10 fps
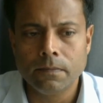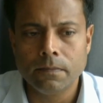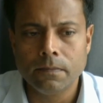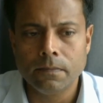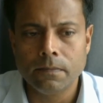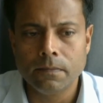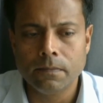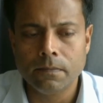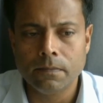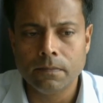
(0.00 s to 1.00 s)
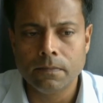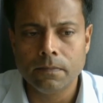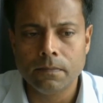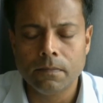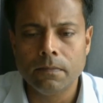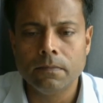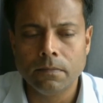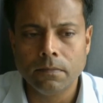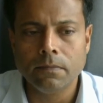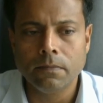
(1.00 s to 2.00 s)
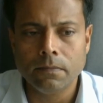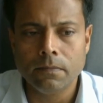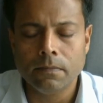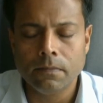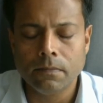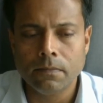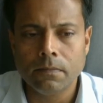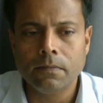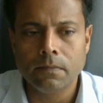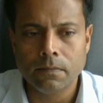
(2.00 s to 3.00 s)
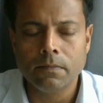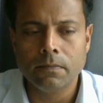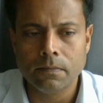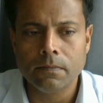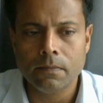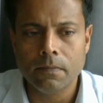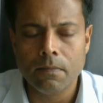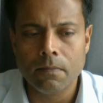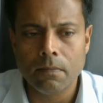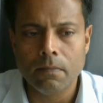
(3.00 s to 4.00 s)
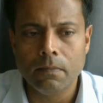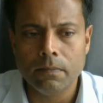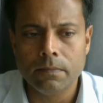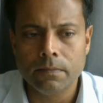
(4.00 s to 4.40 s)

[no speech]